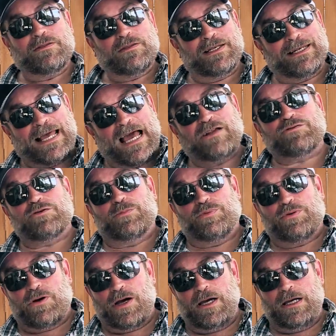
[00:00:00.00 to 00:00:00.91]
the Natural
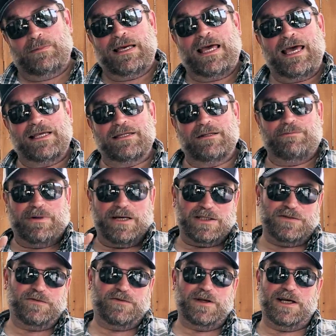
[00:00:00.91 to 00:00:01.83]
Prime had the
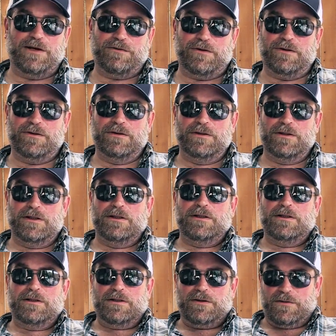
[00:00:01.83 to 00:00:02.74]
best flavor
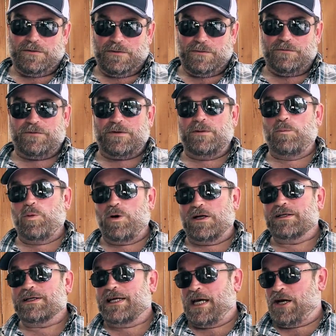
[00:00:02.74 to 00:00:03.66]
from
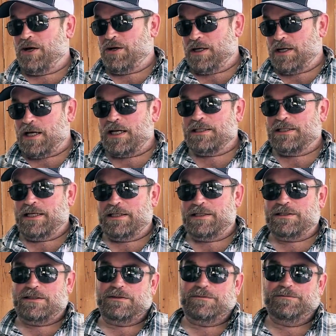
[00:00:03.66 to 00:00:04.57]
what Karen and I
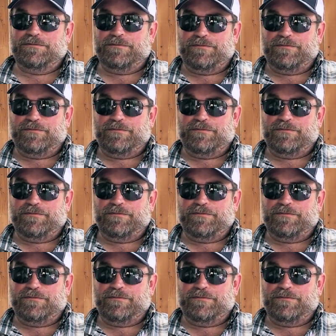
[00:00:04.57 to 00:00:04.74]
tasted.